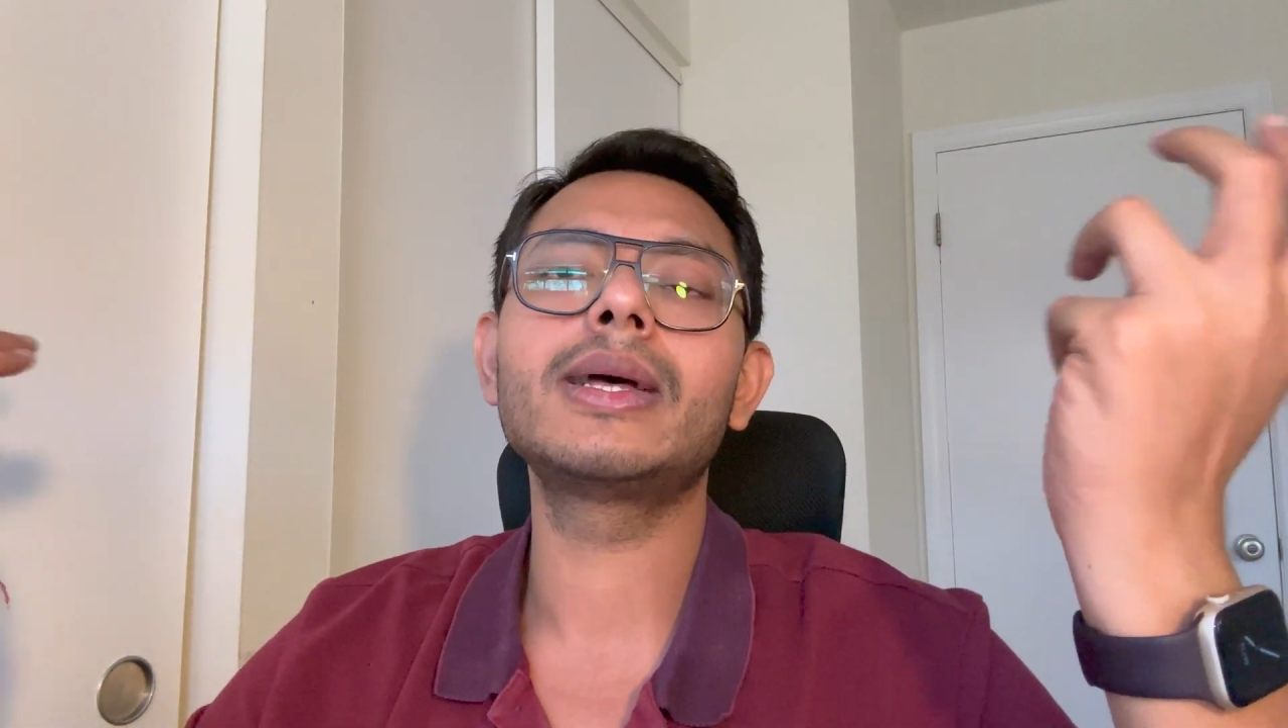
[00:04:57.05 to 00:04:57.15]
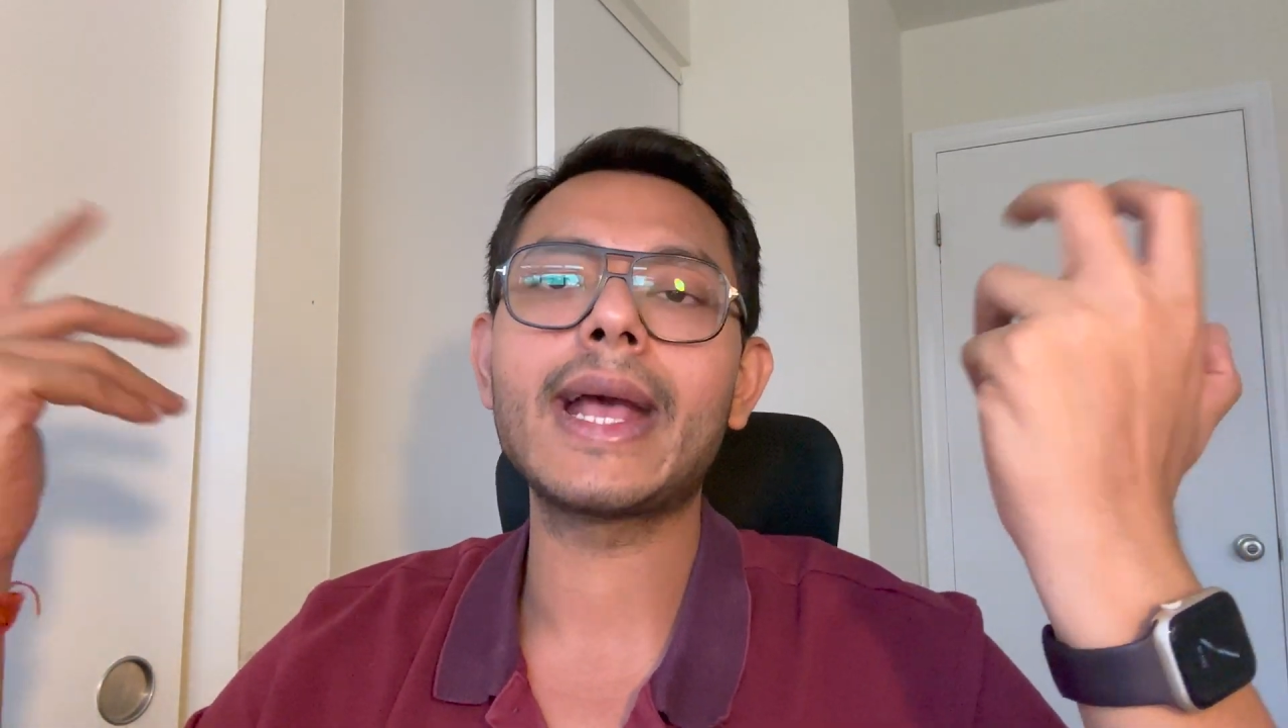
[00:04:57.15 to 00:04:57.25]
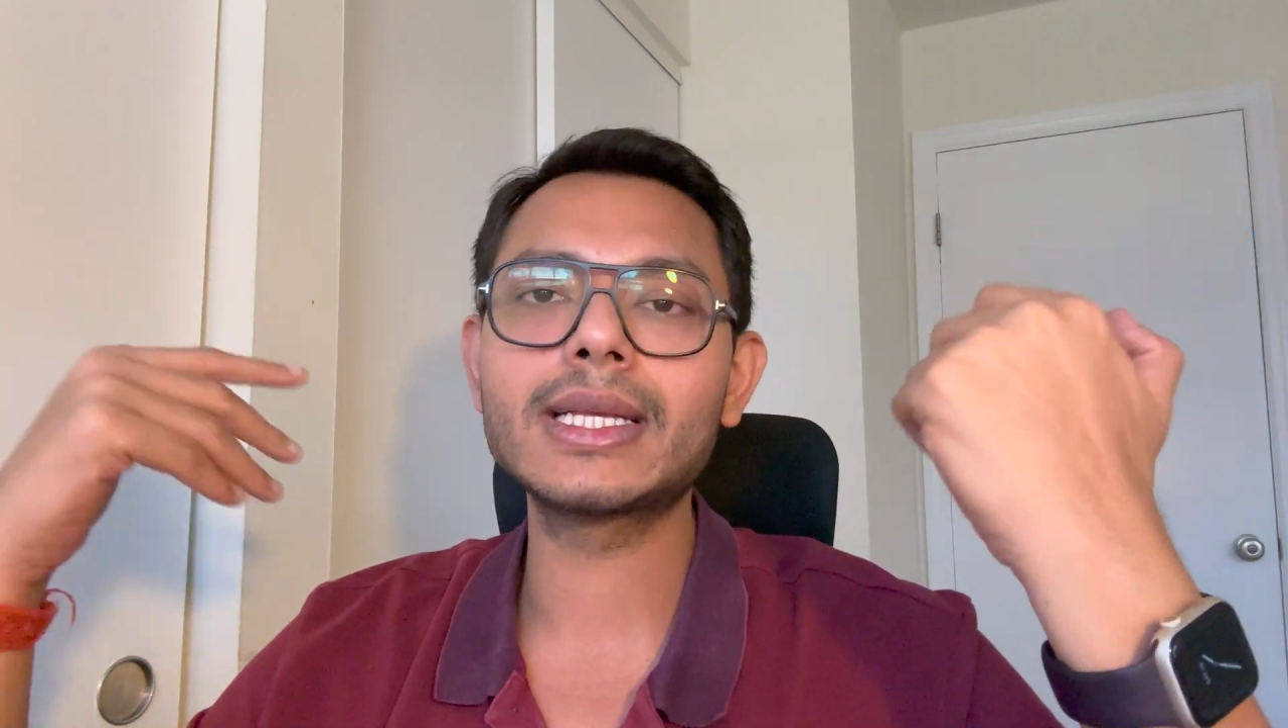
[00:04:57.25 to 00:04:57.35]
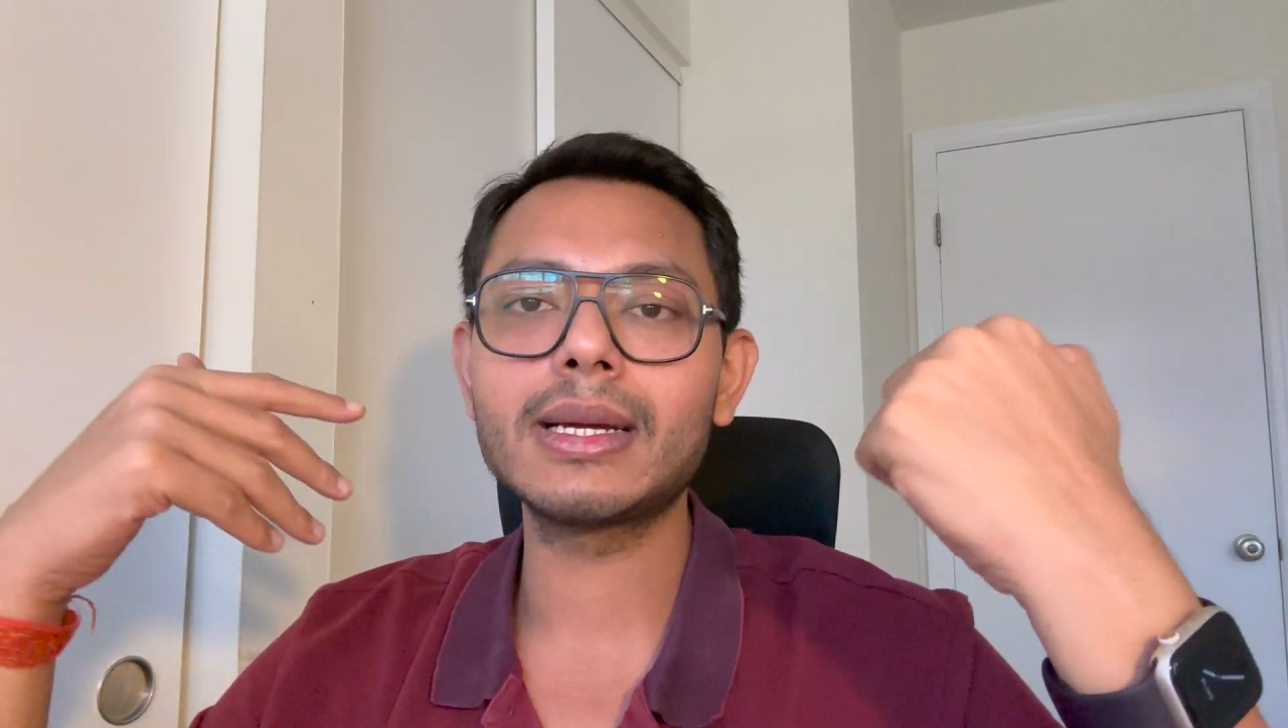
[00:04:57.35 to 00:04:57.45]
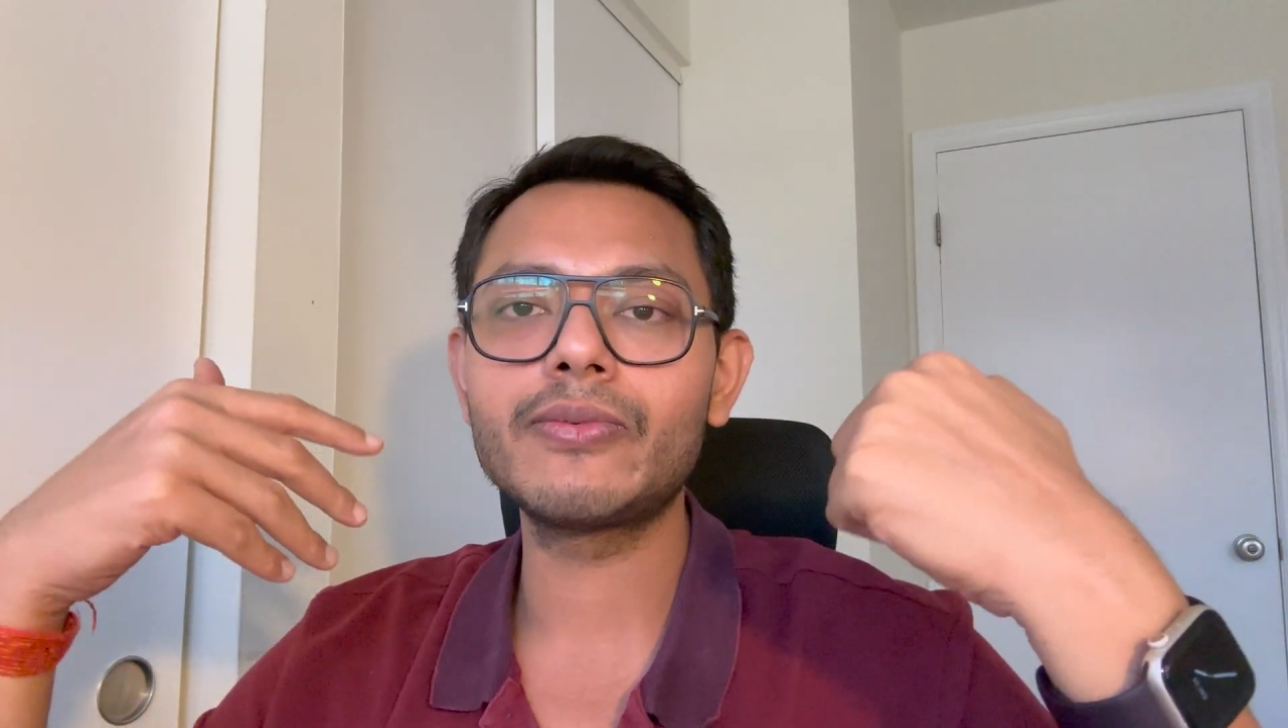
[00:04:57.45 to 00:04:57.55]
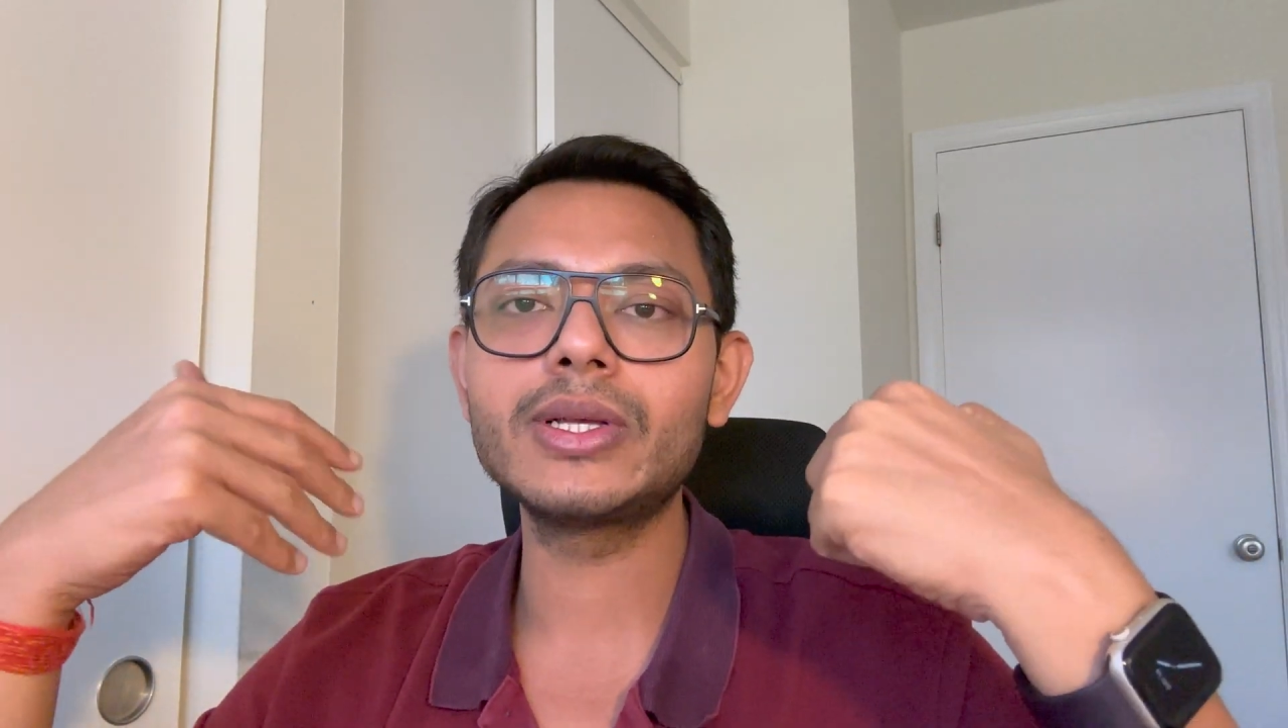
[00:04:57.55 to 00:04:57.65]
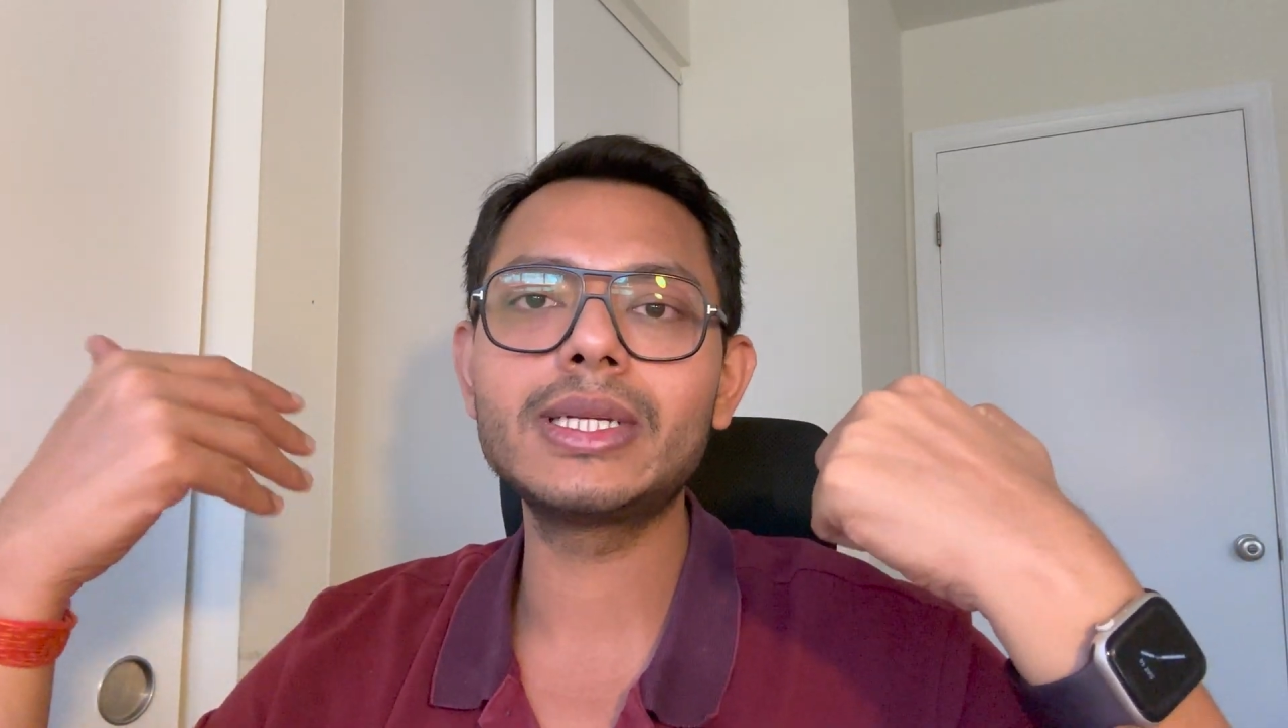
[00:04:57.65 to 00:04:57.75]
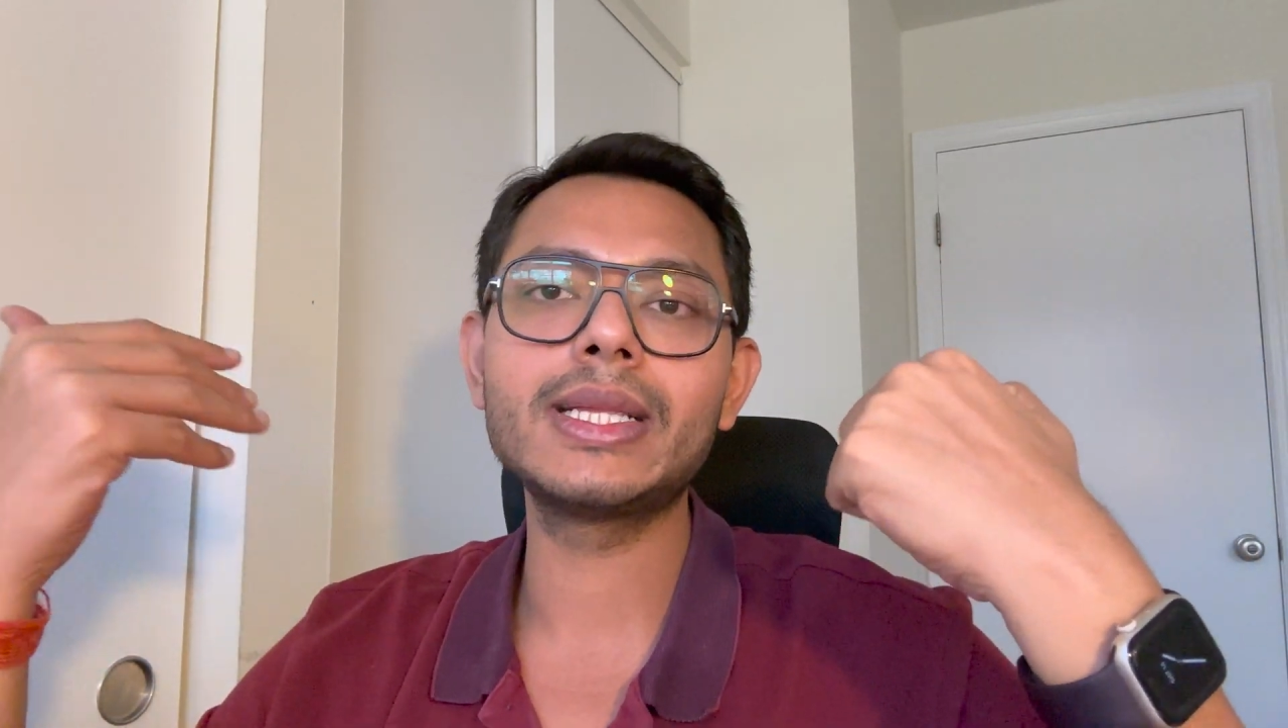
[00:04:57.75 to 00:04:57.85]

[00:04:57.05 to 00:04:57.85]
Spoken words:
except we see